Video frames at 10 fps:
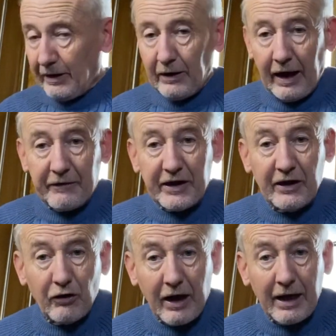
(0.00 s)

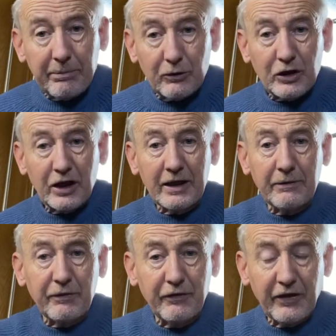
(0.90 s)
having not had much
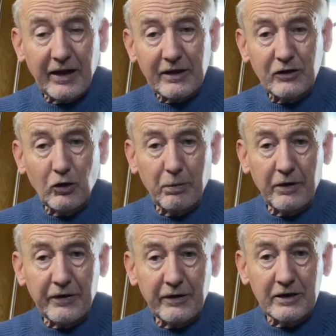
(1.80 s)
sleep for the last couple
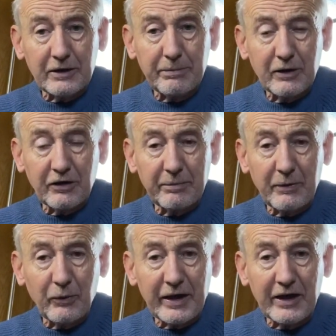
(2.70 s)
of nights, because I've
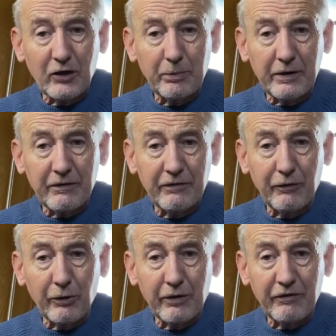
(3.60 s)
been waking up at
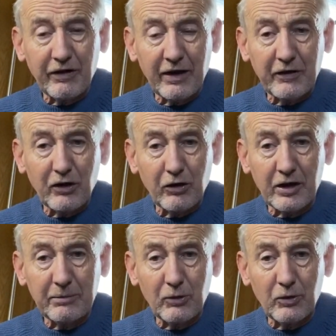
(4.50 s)
4 and 5 o'clock in
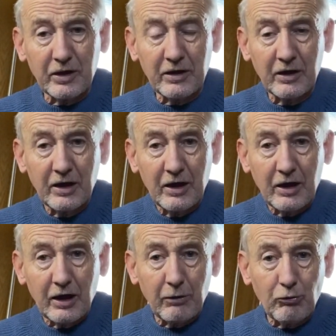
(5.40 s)
the morning
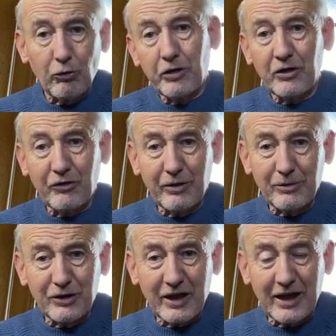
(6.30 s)
and running through
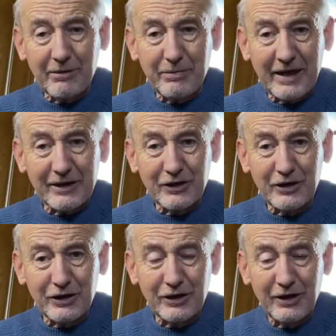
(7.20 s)
to check if my
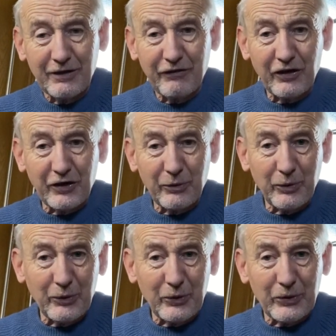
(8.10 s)
hatch is filling up
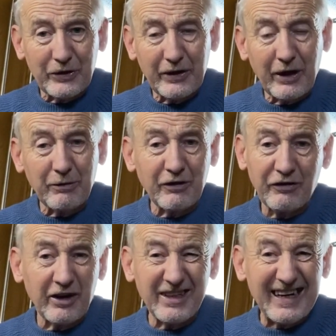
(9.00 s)
with water, only to
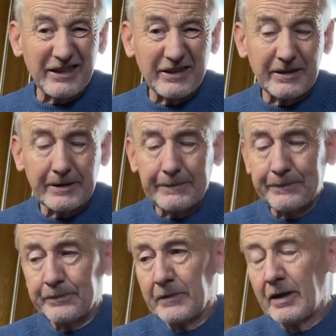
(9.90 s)
find it hasn't.
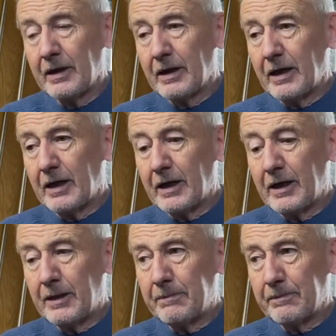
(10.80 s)

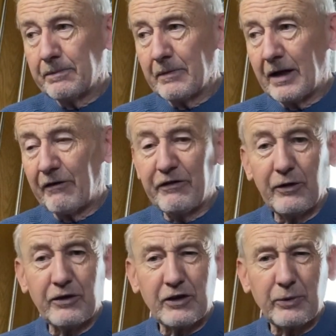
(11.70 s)
I
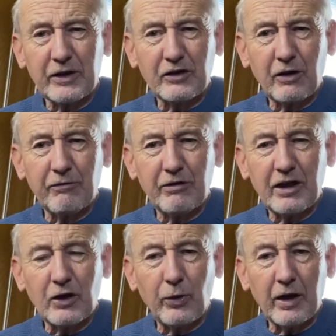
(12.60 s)
feel this week's gone
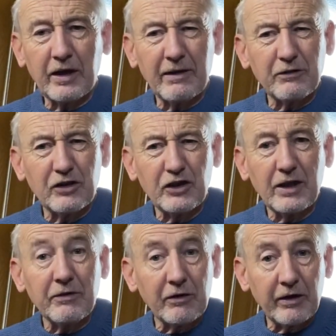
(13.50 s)
really quick and I haven't
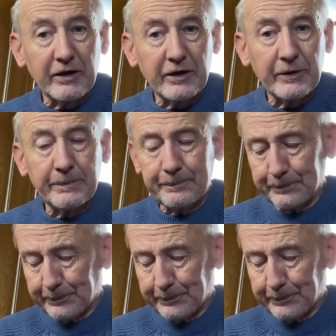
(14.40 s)
achieved a great deal.